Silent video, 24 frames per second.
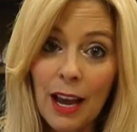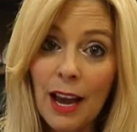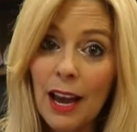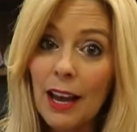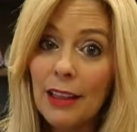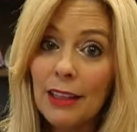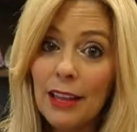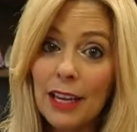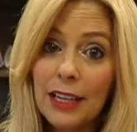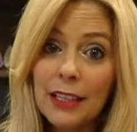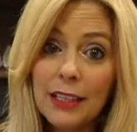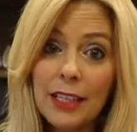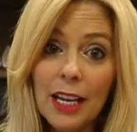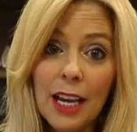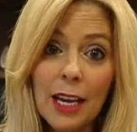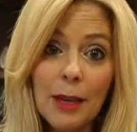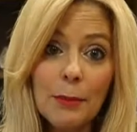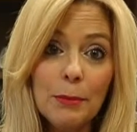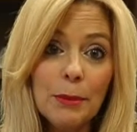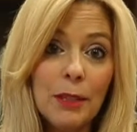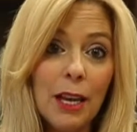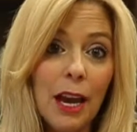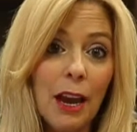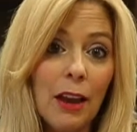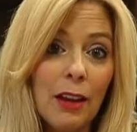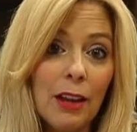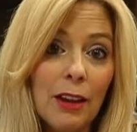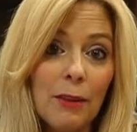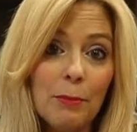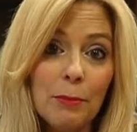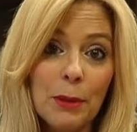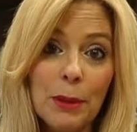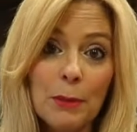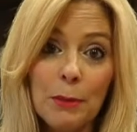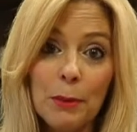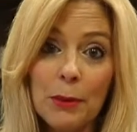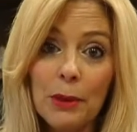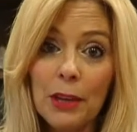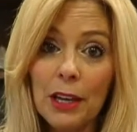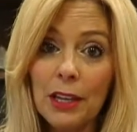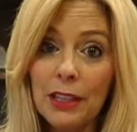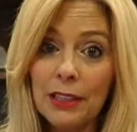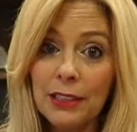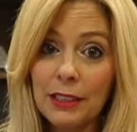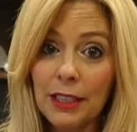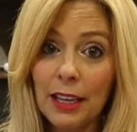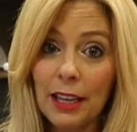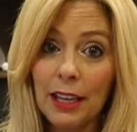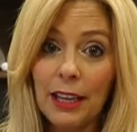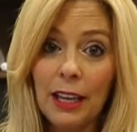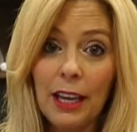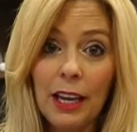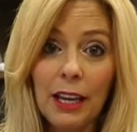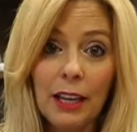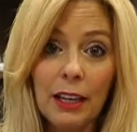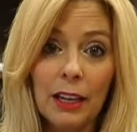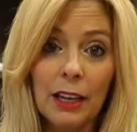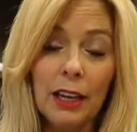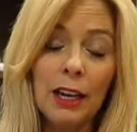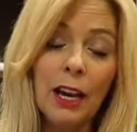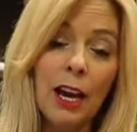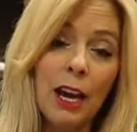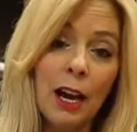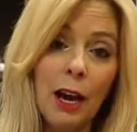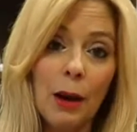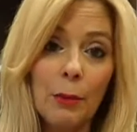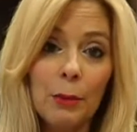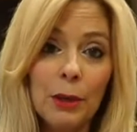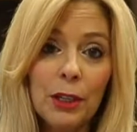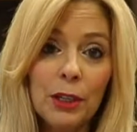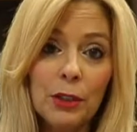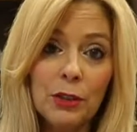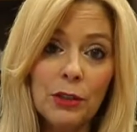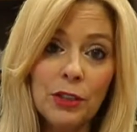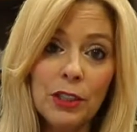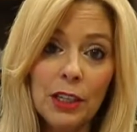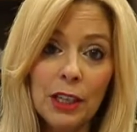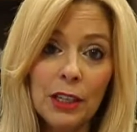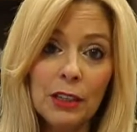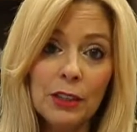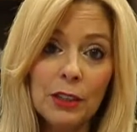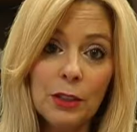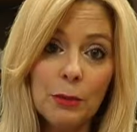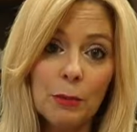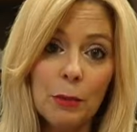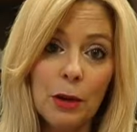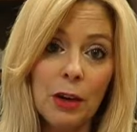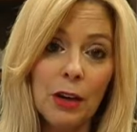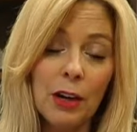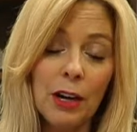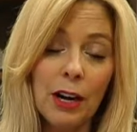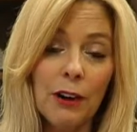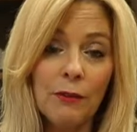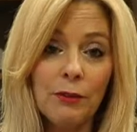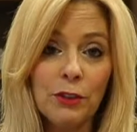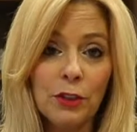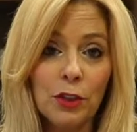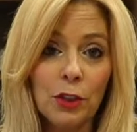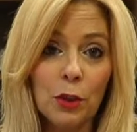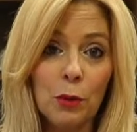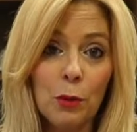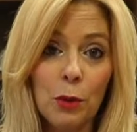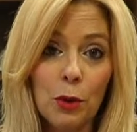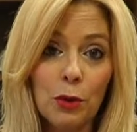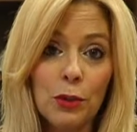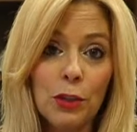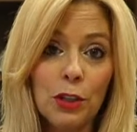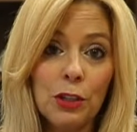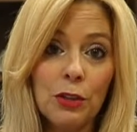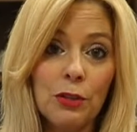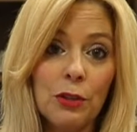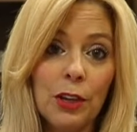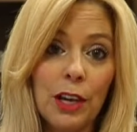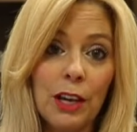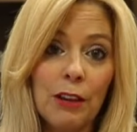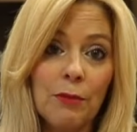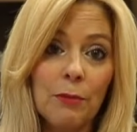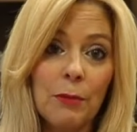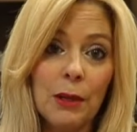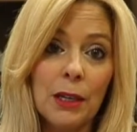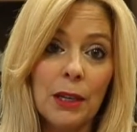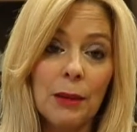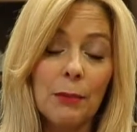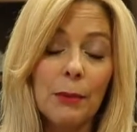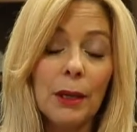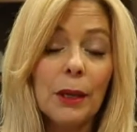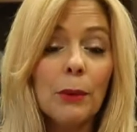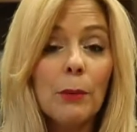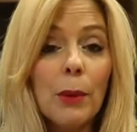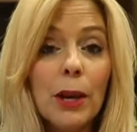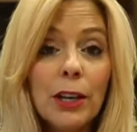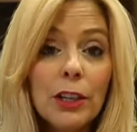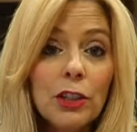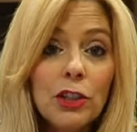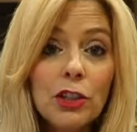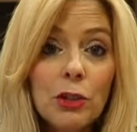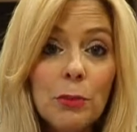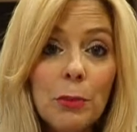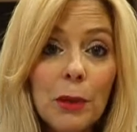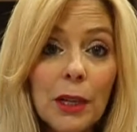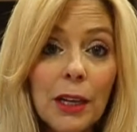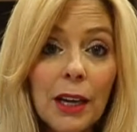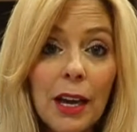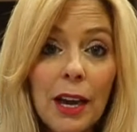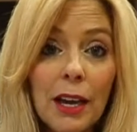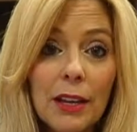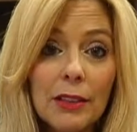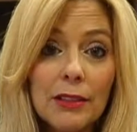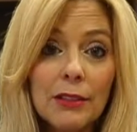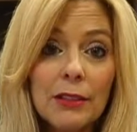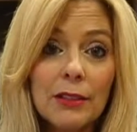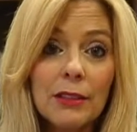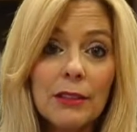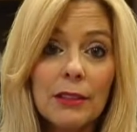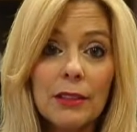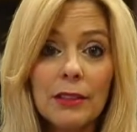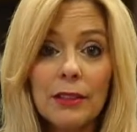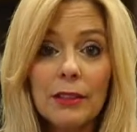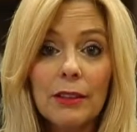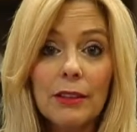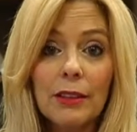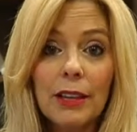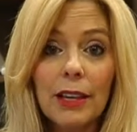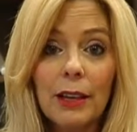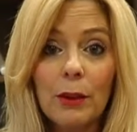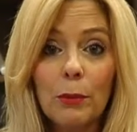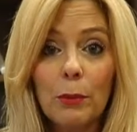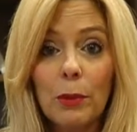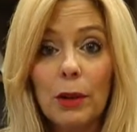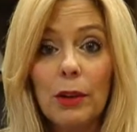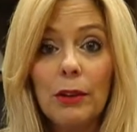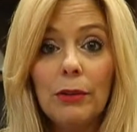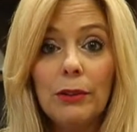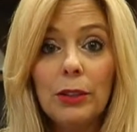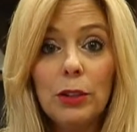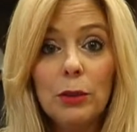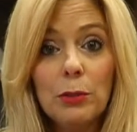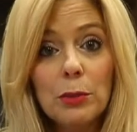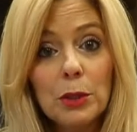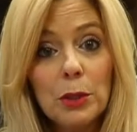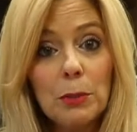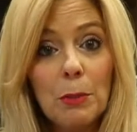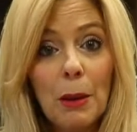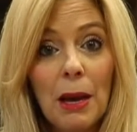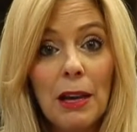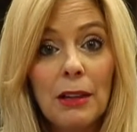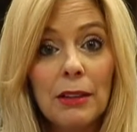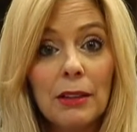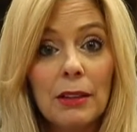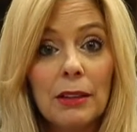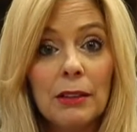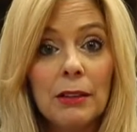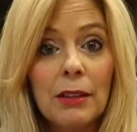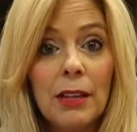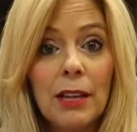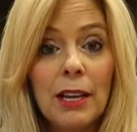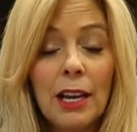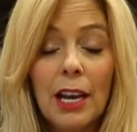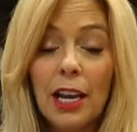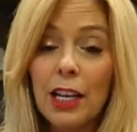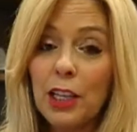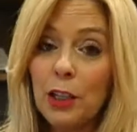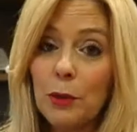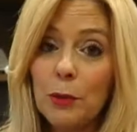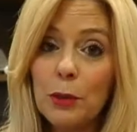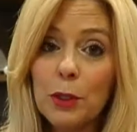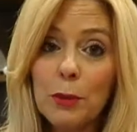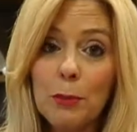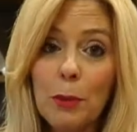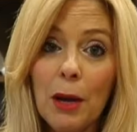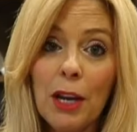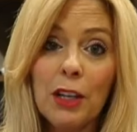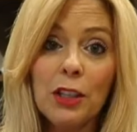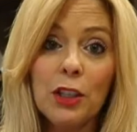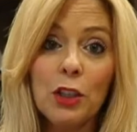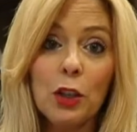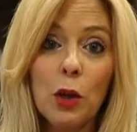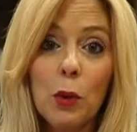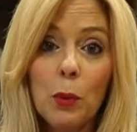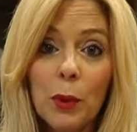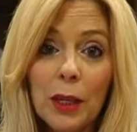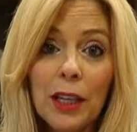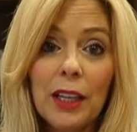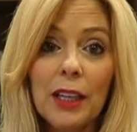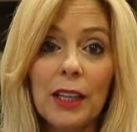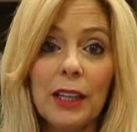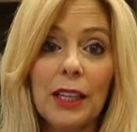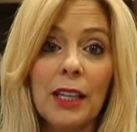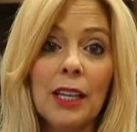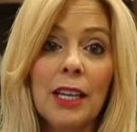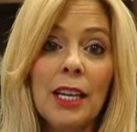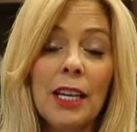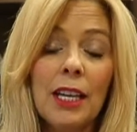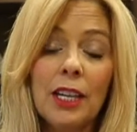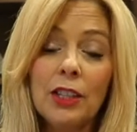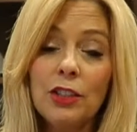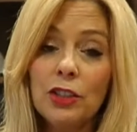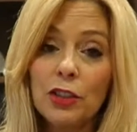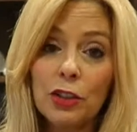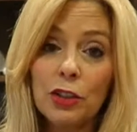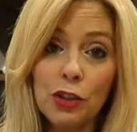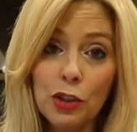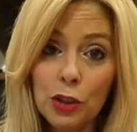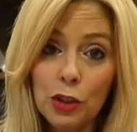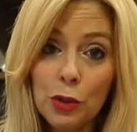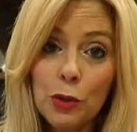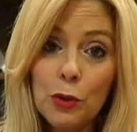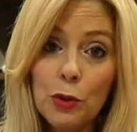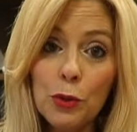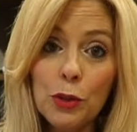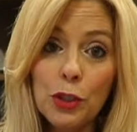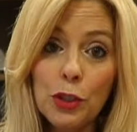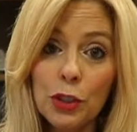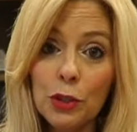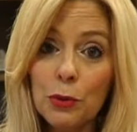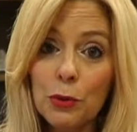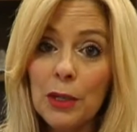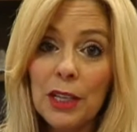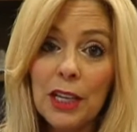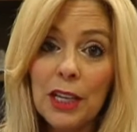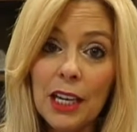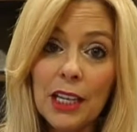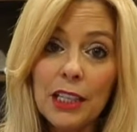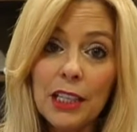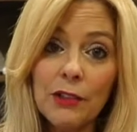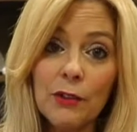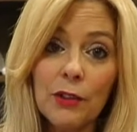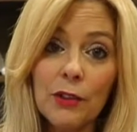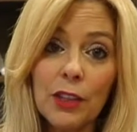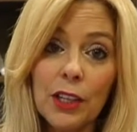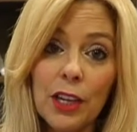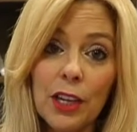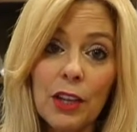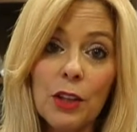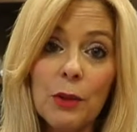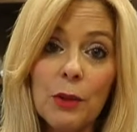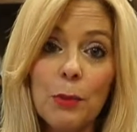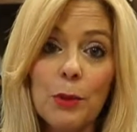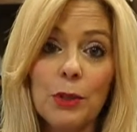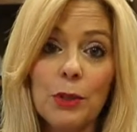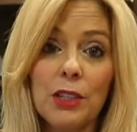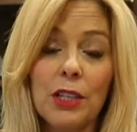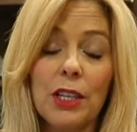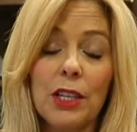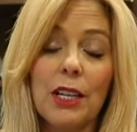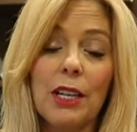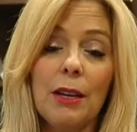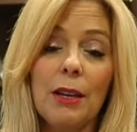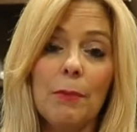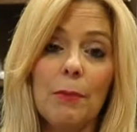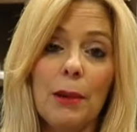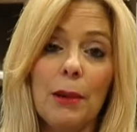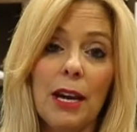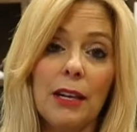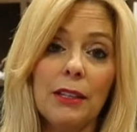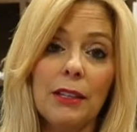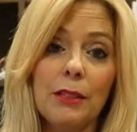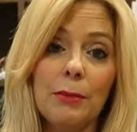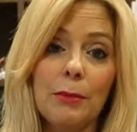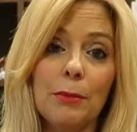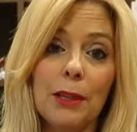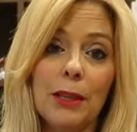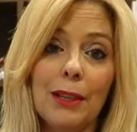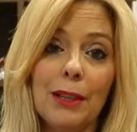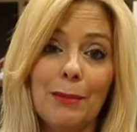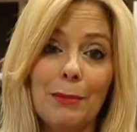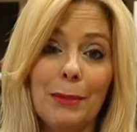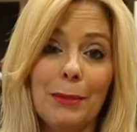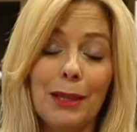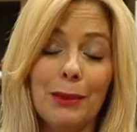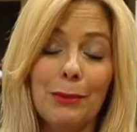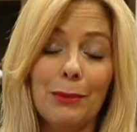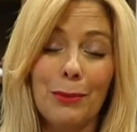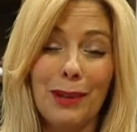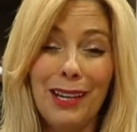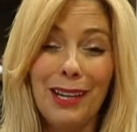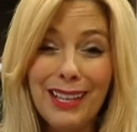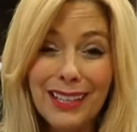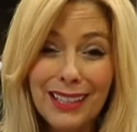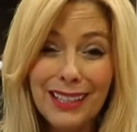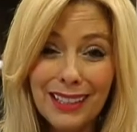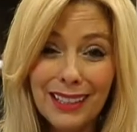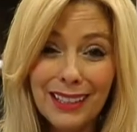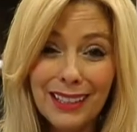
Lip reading: A lot of times I'll have people that say, hey, I'm going to use TitleSmart after the quote that you gave me. And I'm like, why did you pick us? And they're like, well, you responded. And you responded quickly. It took 2 to 3 days for the other person to get back to me. I'm like, what?